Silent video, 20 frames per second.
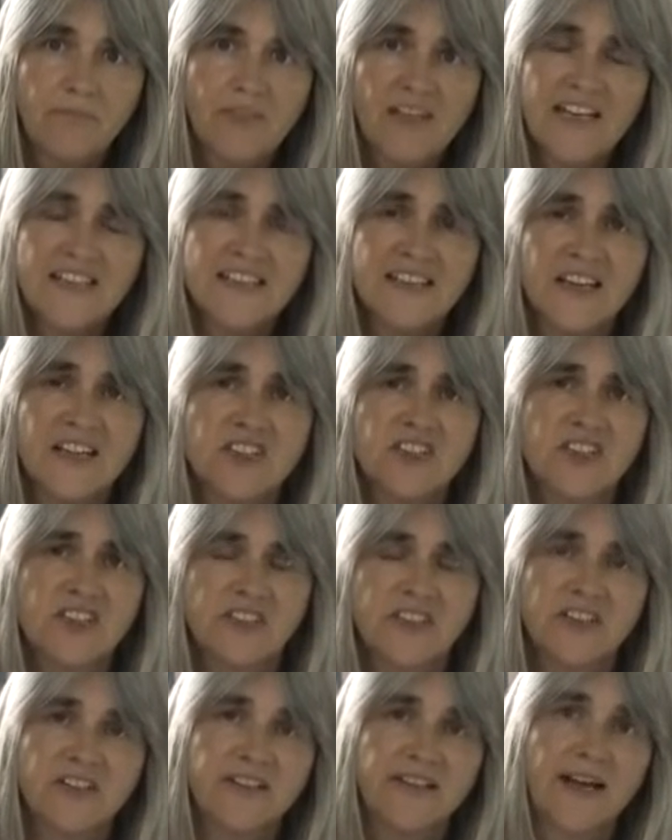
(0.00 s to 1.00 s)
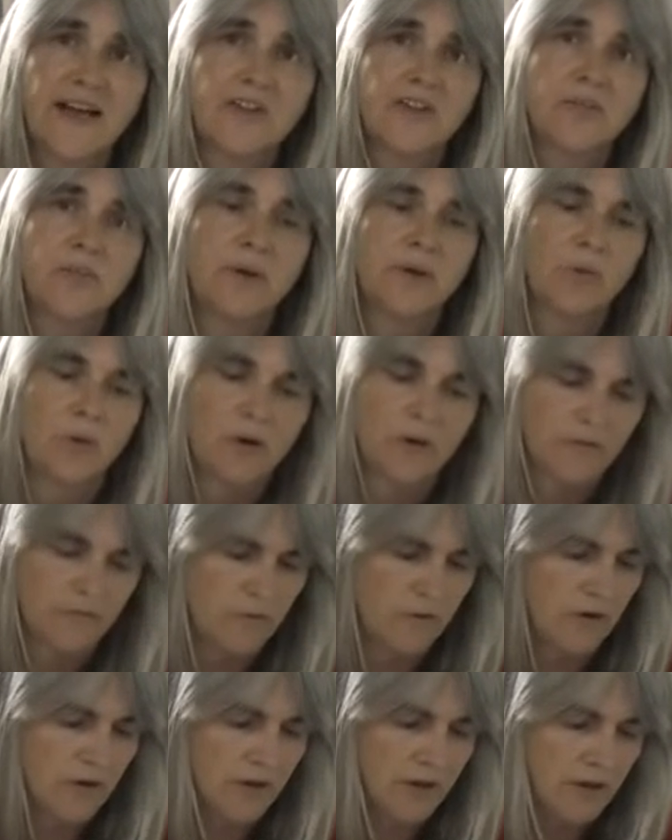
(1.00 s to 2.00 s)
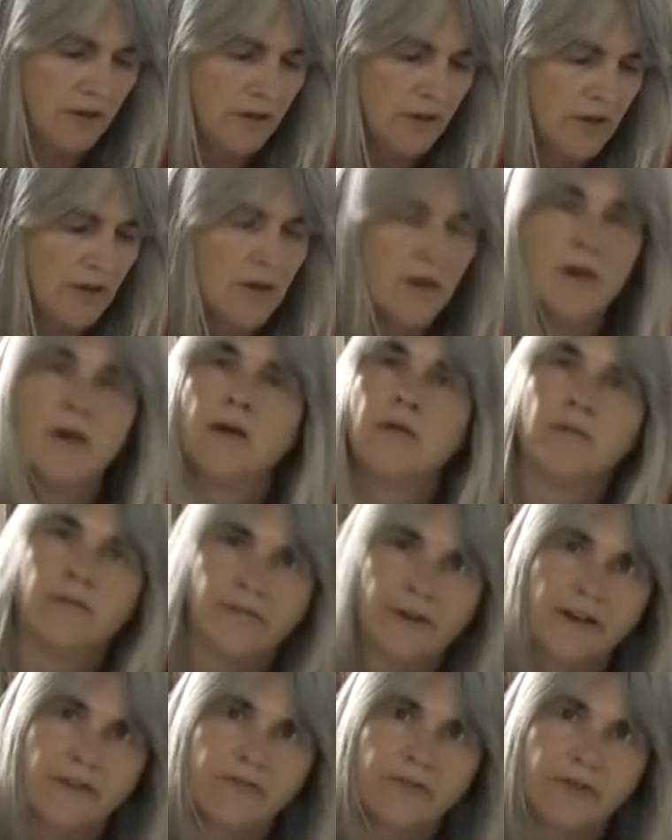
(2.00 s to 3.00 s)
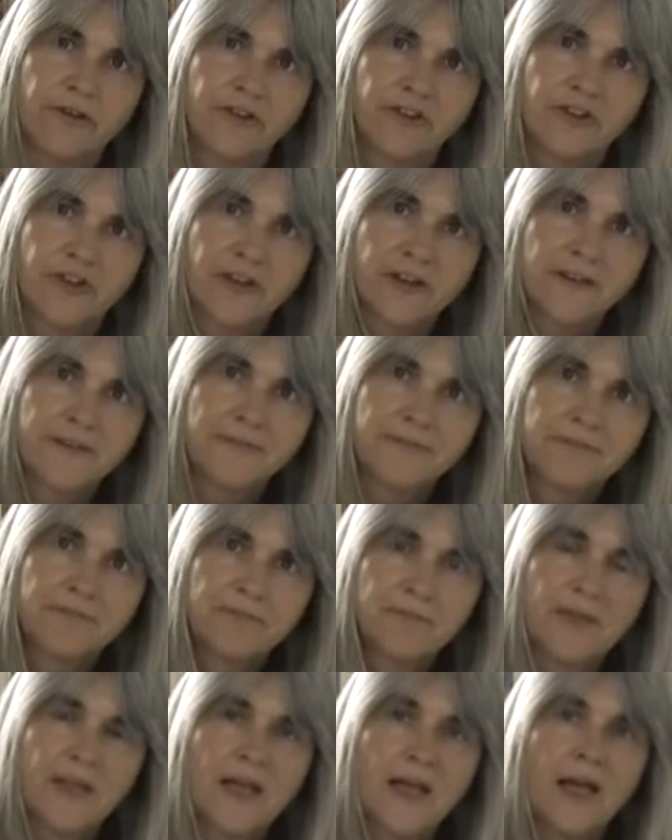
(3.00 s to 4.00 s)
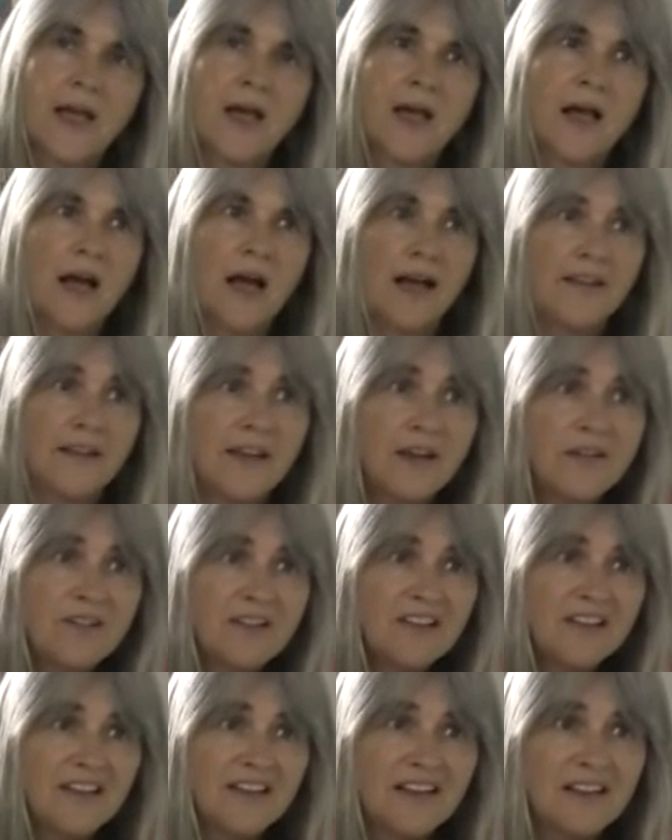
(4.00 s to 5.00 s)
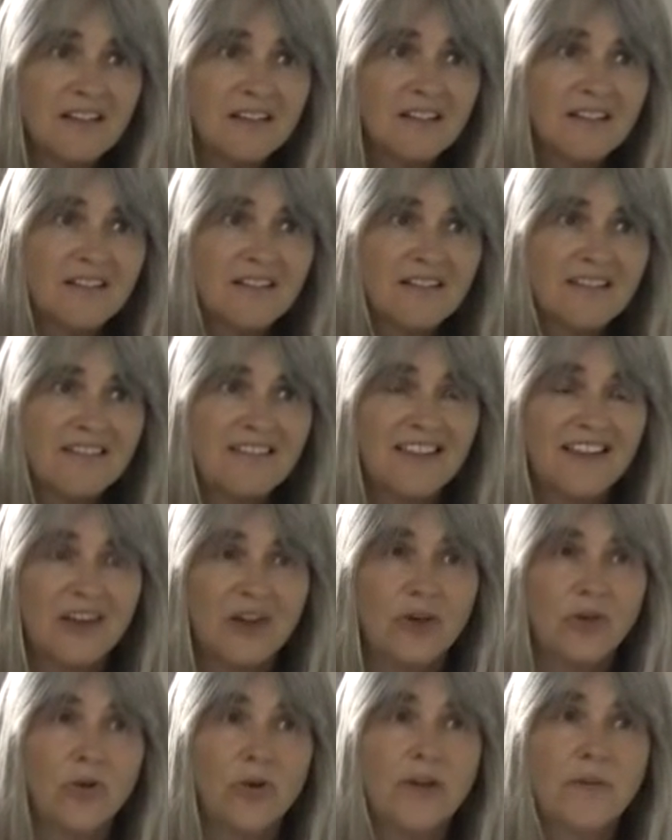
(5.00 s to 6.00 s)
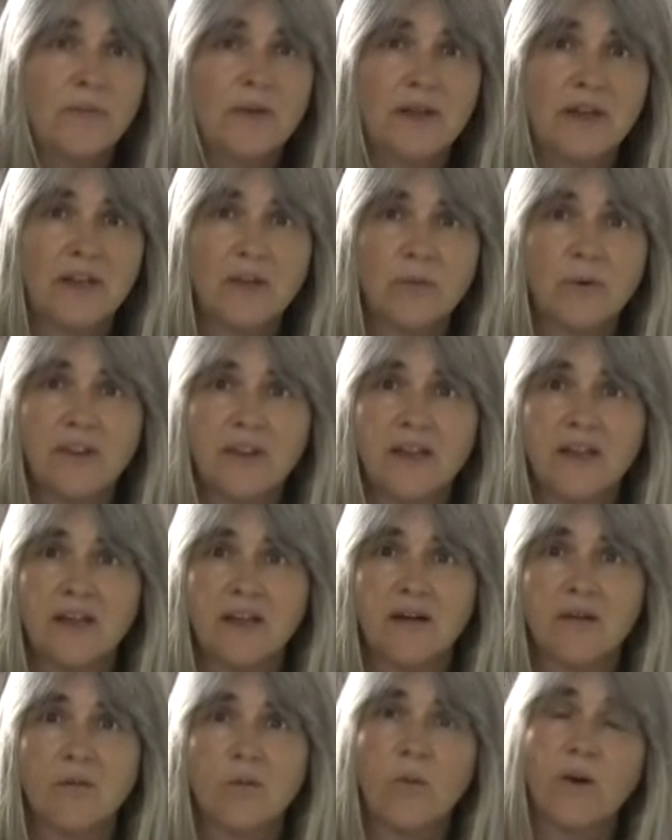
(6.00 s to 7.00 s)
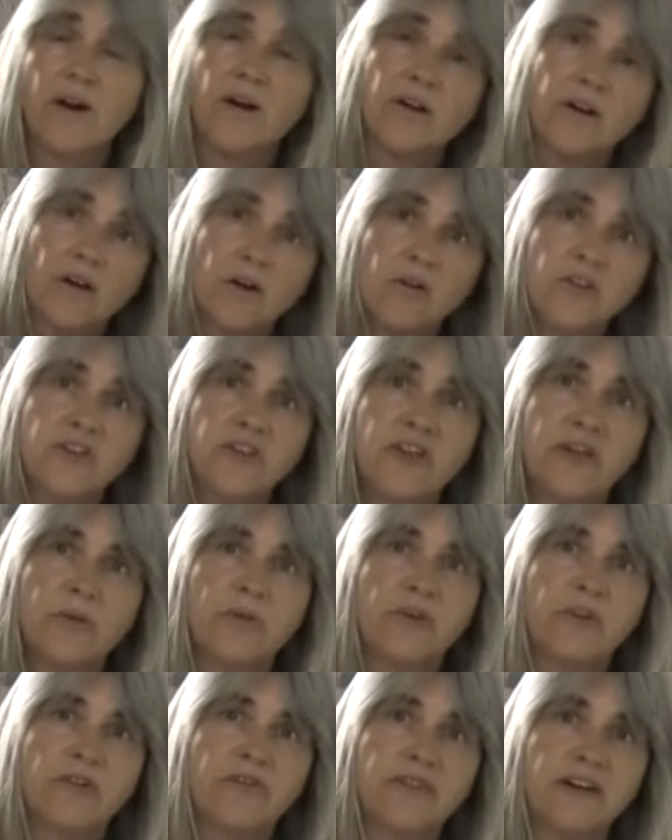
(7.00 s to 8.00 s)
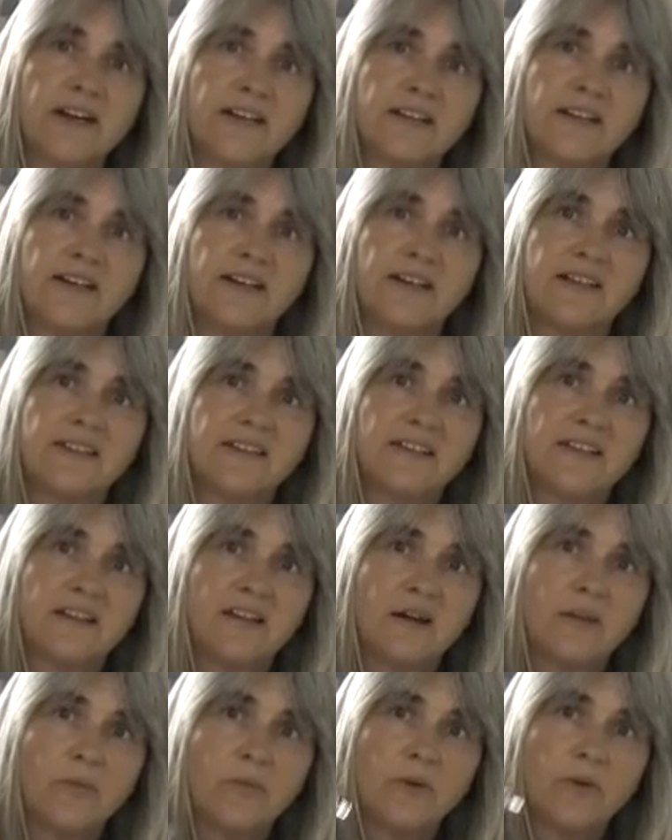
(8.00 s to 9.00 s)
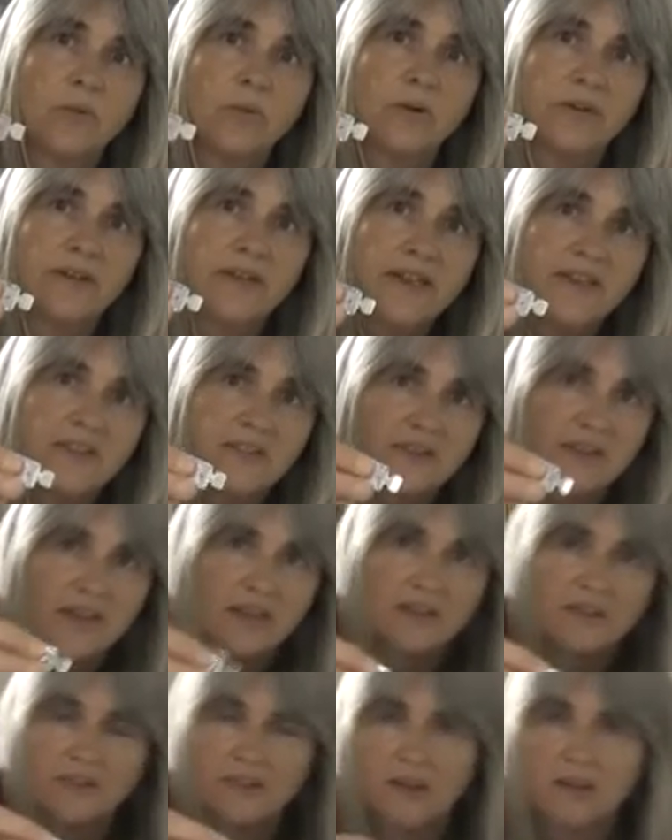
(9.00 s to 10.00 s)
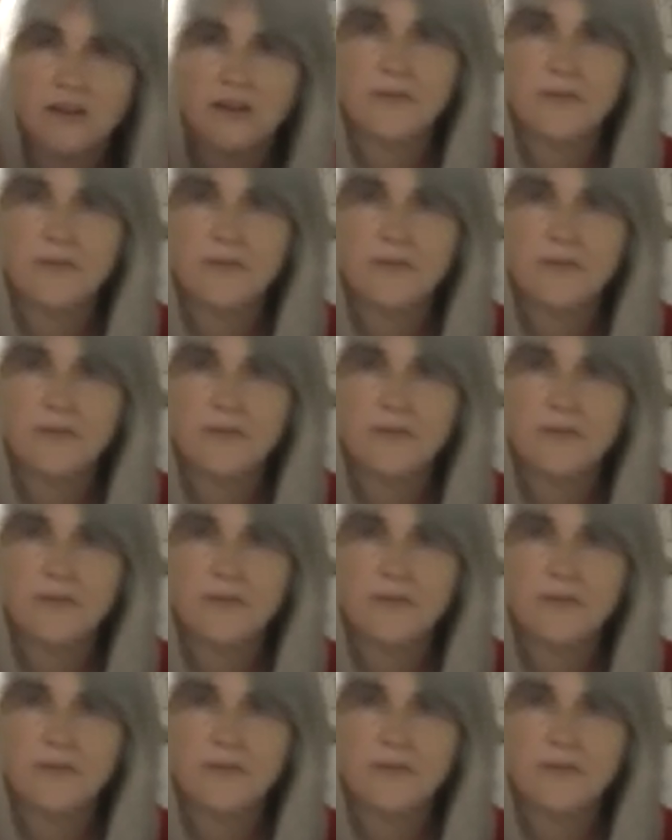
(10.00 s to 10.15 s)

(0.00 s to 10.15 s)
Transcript: It's actually turned out to be one of my favourites, and the only thing that annoyed me with it when I got it was the fact that it didn't come with one of these things,